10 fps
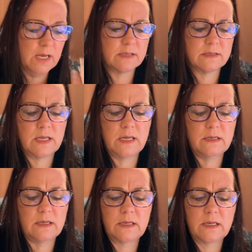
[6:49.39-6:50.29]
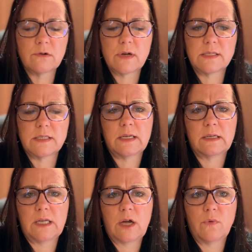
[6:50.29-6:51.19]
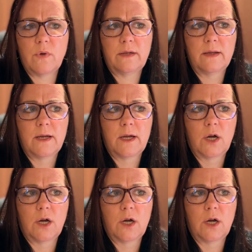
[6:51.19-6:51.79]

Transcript: it's neat and interesting knowing